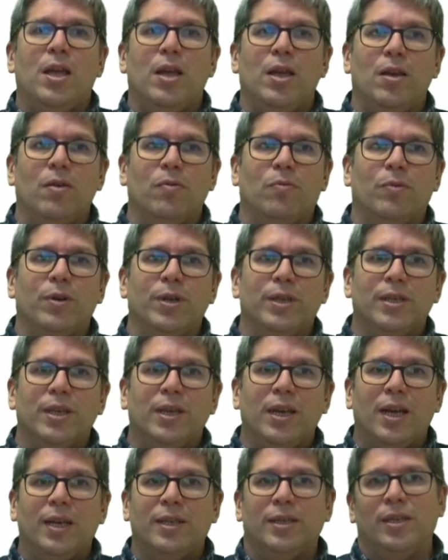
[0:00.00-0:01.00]
If we
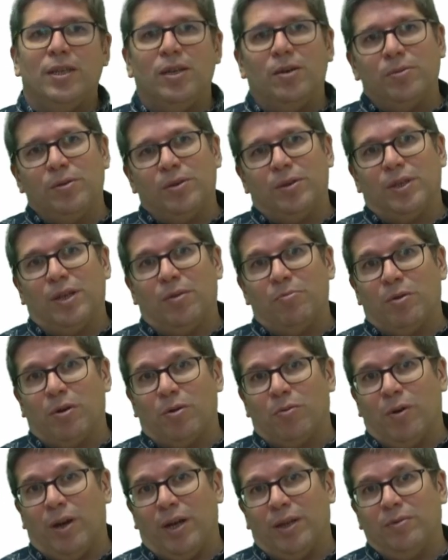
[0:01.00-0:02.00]
select the option number
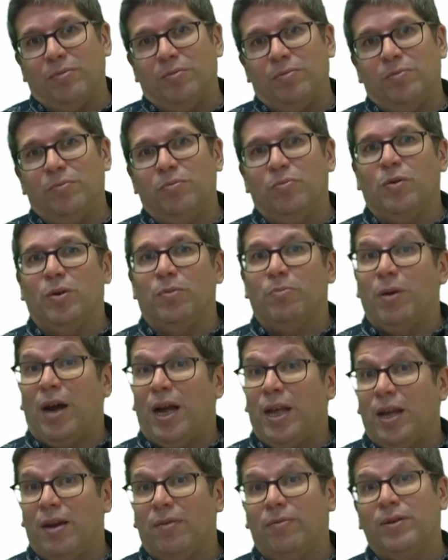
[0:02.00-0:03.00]
one, we
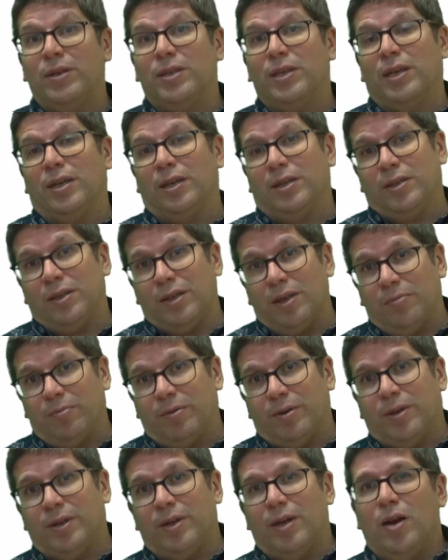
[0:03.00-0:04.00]
buy a physical
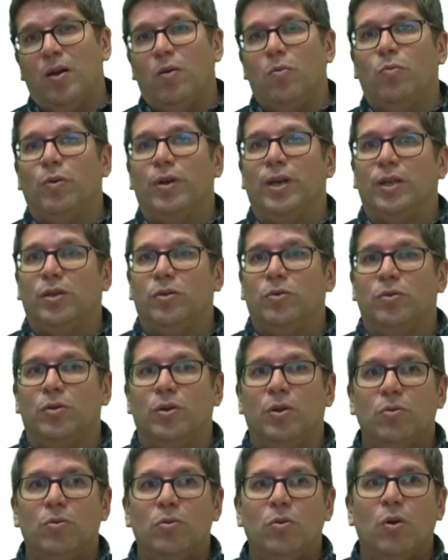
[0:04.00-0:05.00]
server. We need to
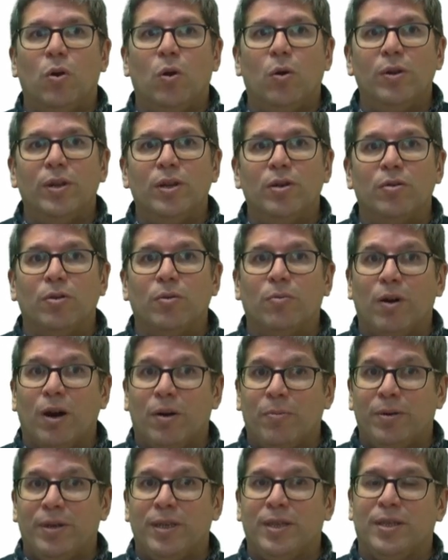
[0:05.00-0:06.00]
know all the
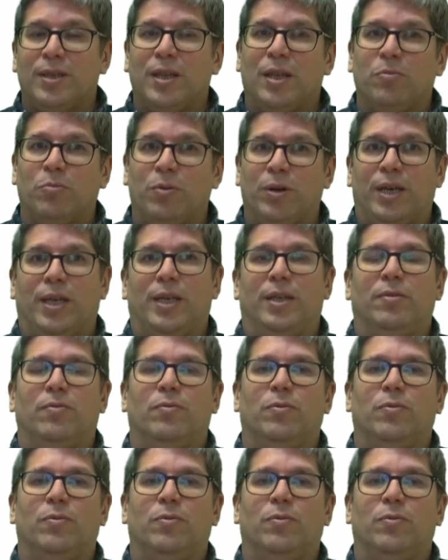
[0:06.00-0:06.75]
requirements that we need.